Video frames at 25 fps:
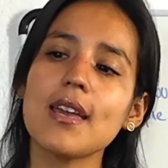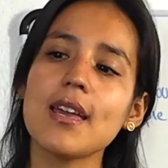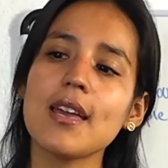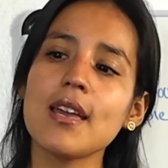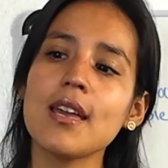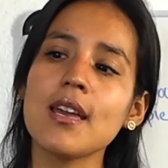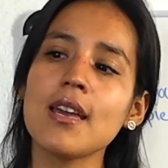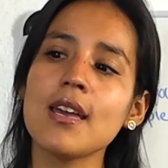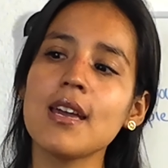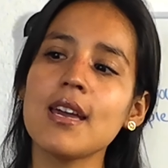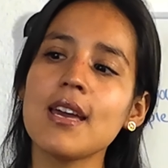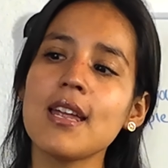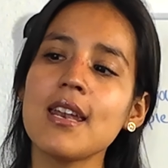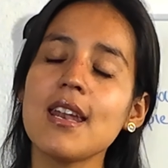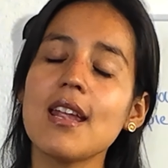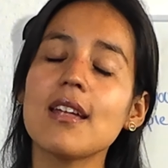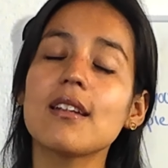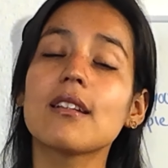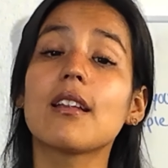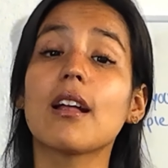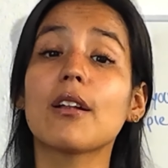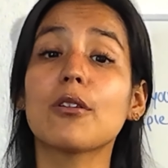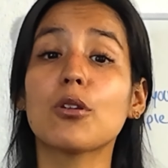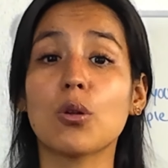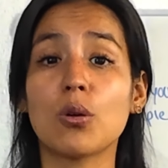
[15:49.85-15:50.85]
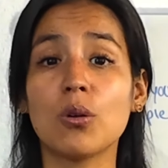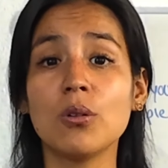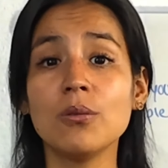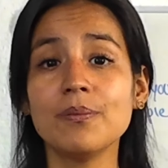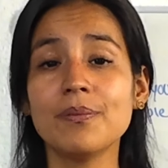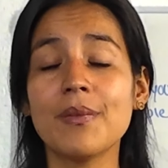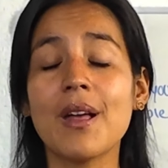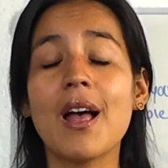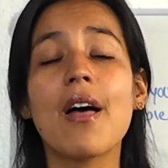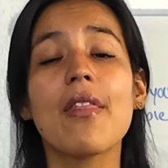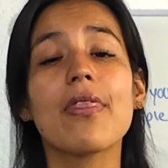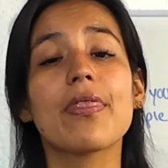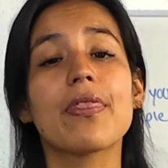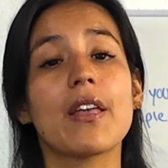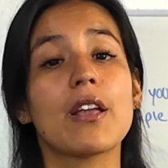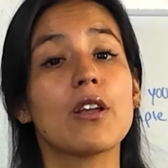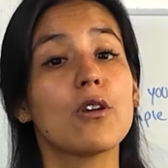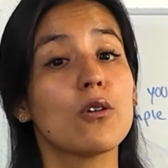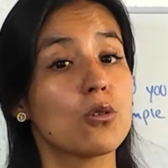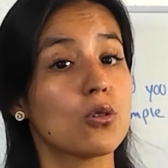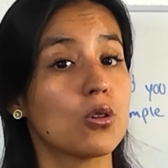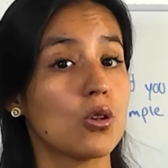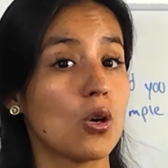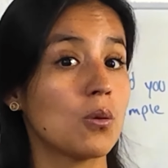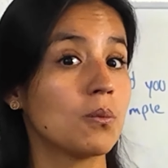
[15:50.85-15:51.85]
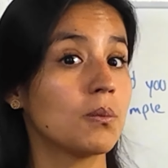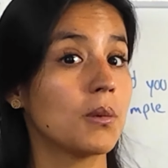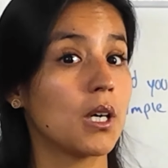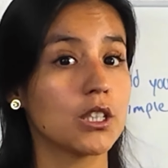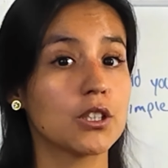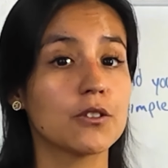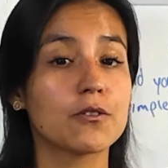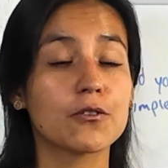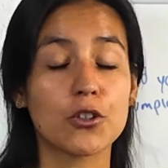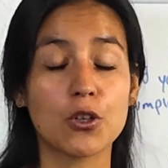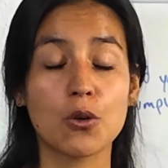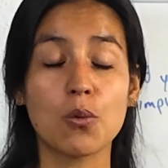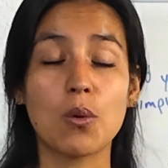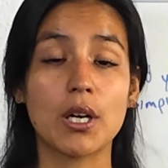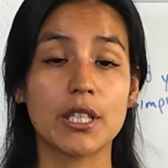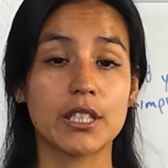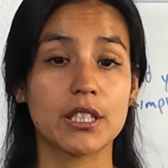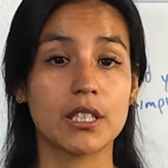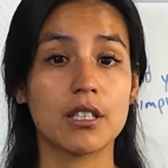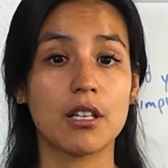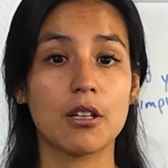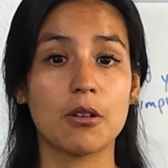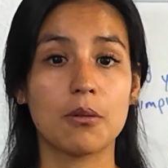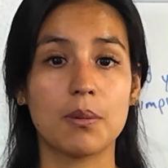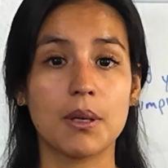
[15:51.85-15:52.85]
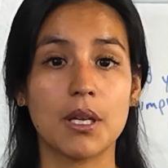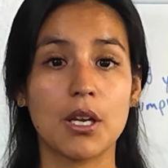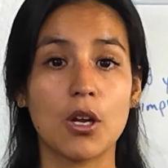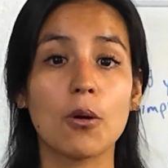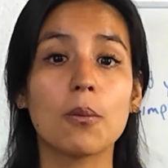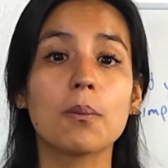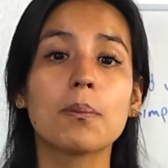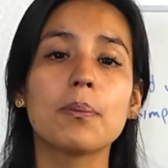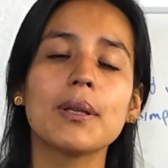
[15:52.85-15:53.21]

And that's all. Thank you so much for watching this video.